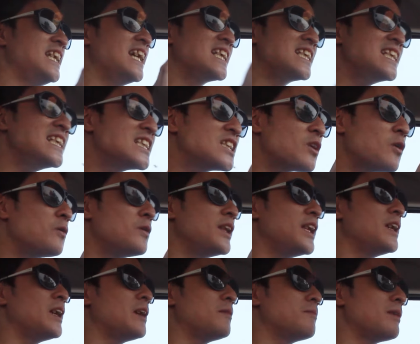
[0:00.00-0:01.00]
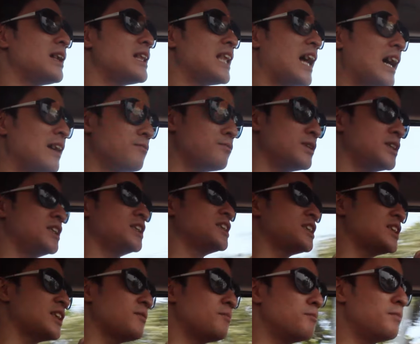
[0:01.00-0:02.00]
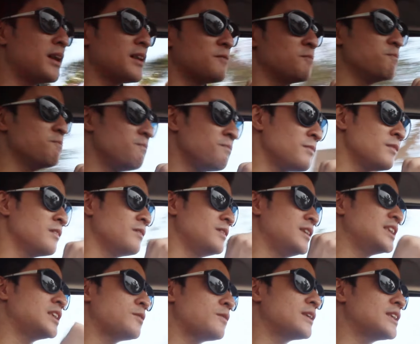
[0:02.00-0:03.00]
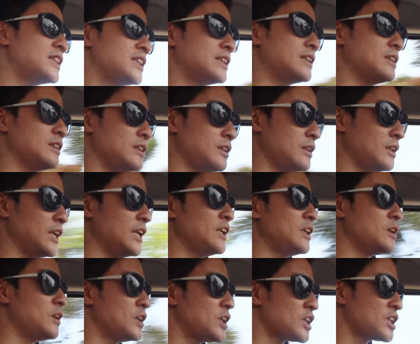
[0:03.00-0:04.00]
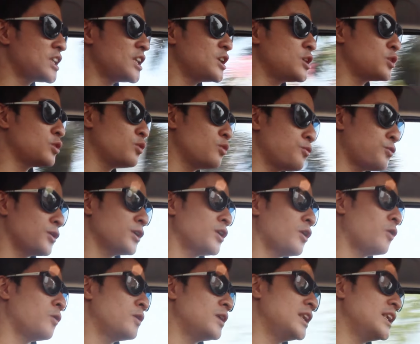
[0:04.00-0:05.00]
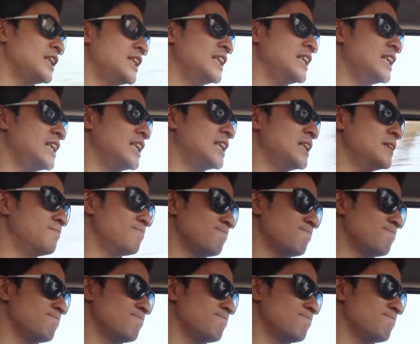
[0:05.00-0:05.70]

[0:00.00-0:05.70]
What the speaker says: Yes, it's only a mild hybrid system, but this one's in tune for only the